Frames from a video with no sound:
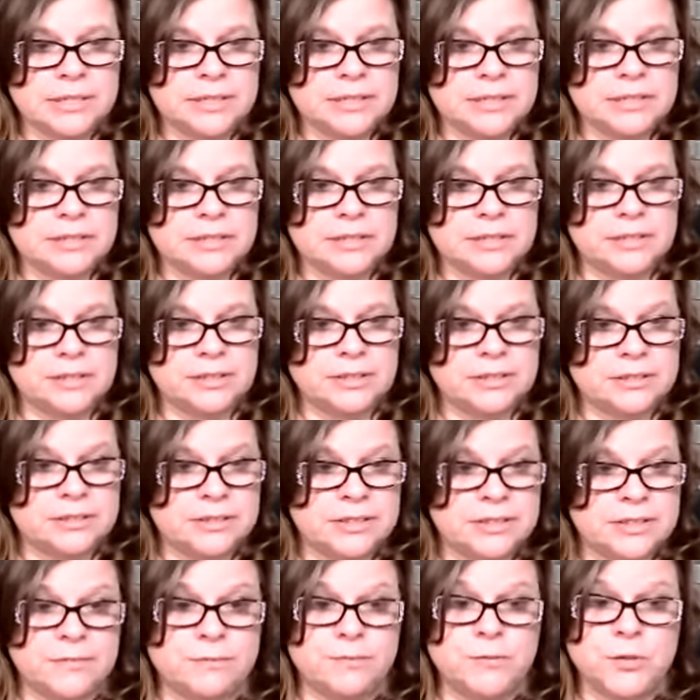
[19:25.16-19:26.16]
their
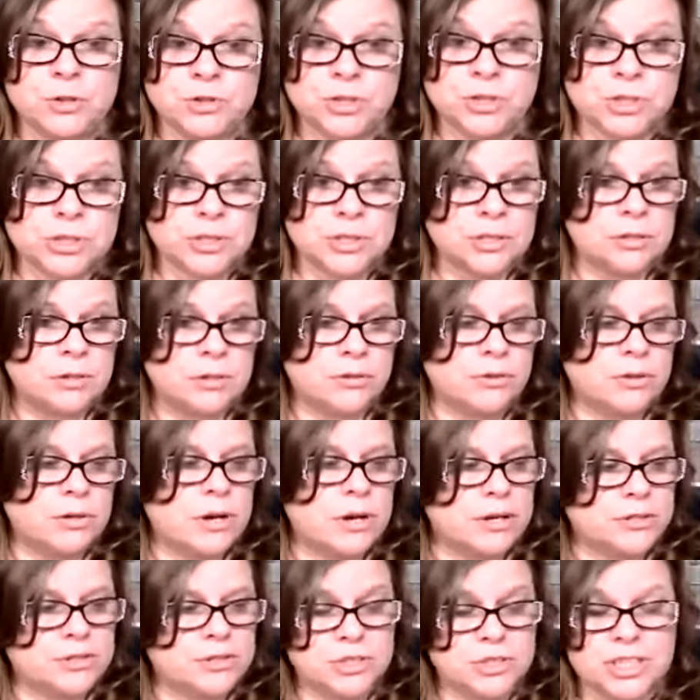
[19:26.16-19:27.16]
confusion or their
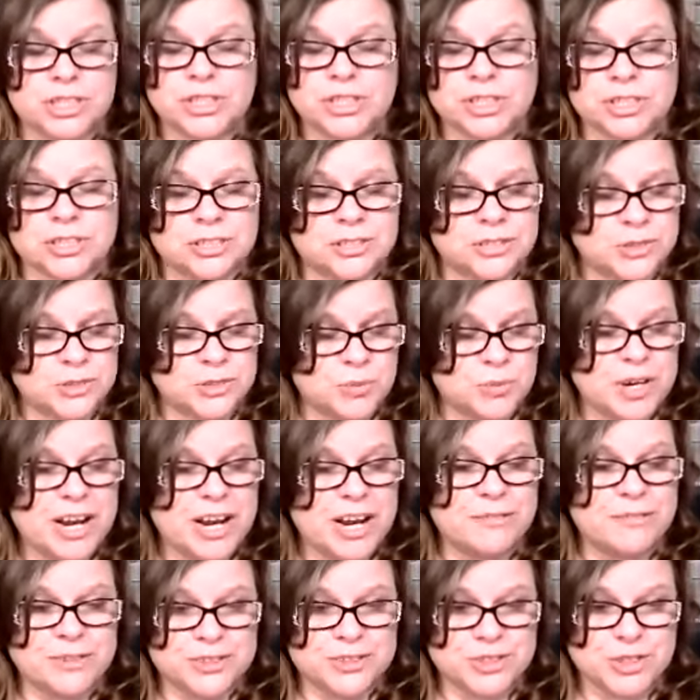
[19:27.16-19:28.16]
contradictions or
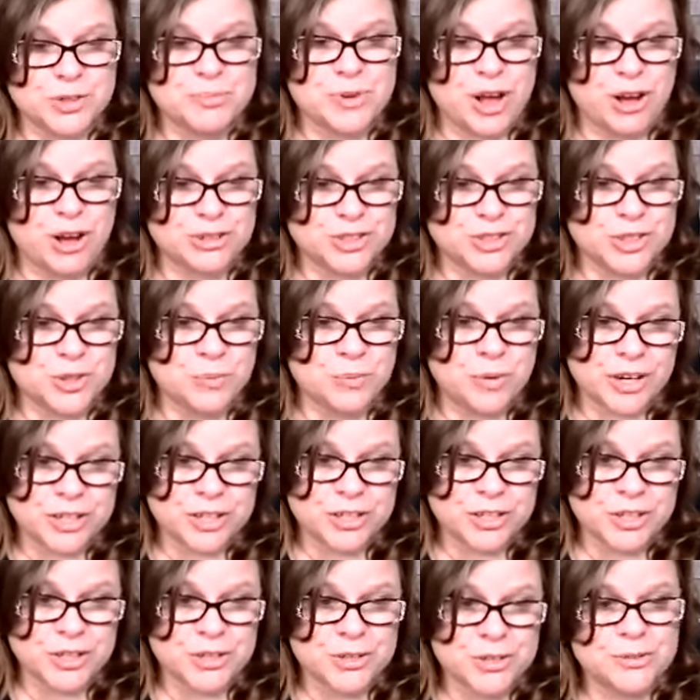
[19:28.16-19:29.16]
whatever terminology you want to
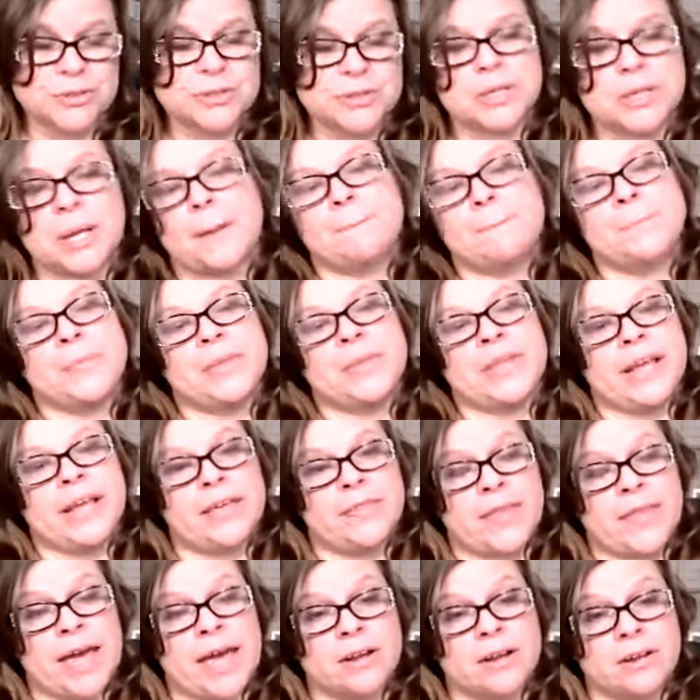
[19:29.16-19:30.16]
use,
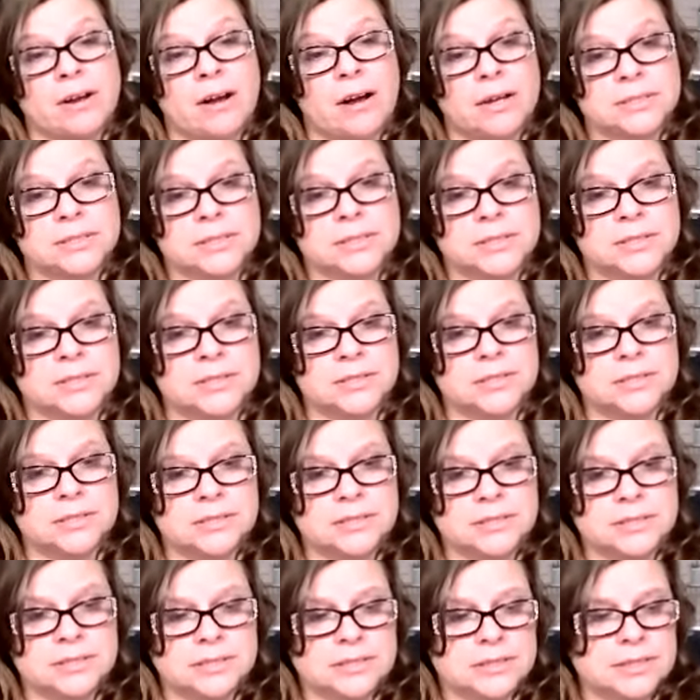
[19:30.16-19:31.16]
and that causes
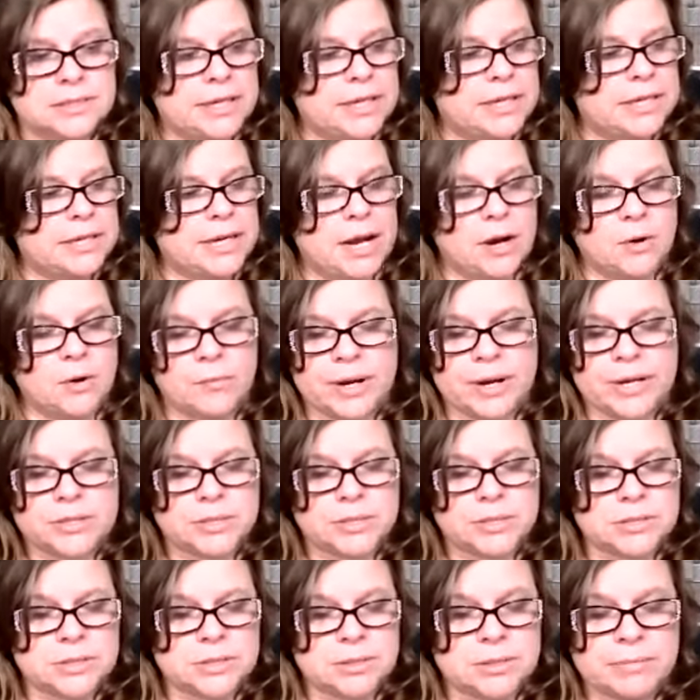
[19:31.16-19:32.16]
an
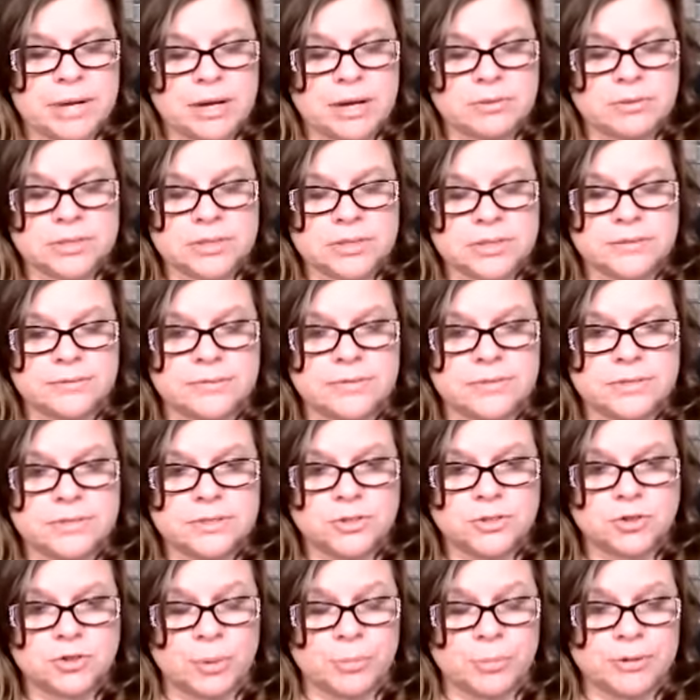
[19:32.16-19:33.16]
outrageous amount of
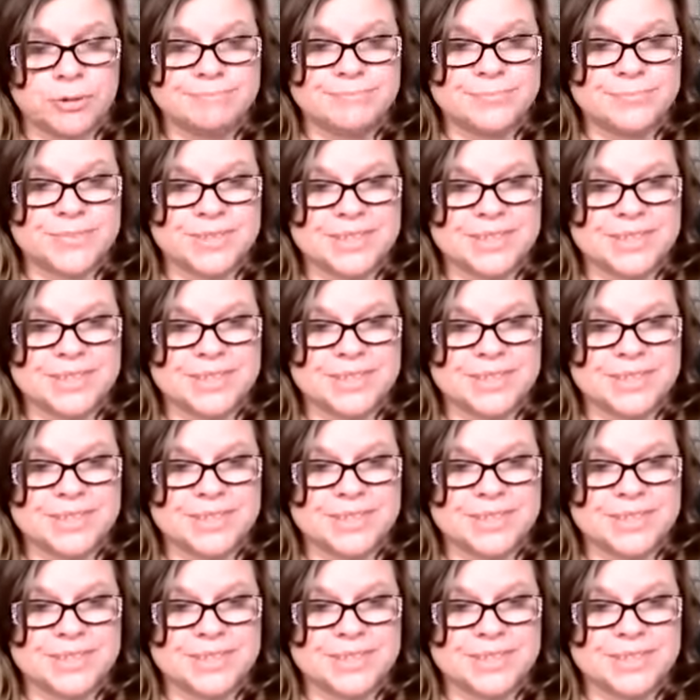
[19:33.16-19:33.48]
trouble.